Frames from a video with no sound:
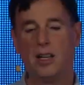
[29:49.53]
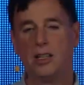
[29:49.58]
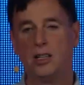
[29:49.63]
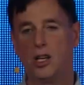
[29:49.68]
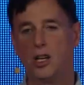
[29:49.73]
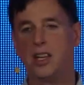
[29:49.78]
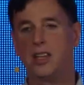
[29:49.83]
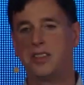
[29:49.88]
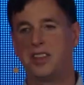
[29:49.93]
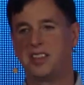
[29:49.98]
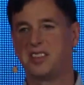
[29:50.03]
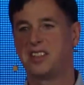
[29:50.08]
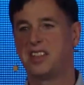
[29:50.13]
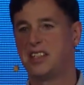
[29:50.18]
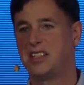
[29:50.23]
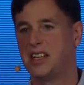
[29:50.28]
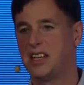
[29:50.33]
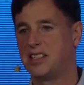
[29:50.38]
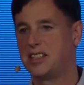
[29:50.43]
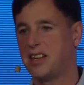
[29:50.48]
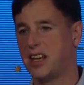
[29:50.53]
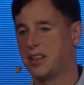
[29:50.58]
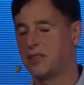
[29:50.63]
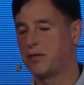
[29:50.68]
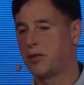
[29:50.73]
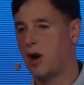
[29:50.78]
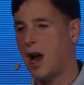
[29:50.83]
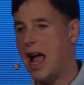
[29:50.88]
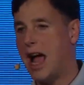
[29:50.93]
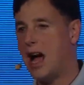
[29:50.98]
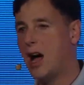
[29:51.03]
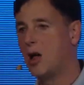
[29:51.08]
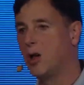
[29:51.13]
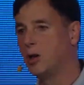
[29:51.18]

Look at the statistics for how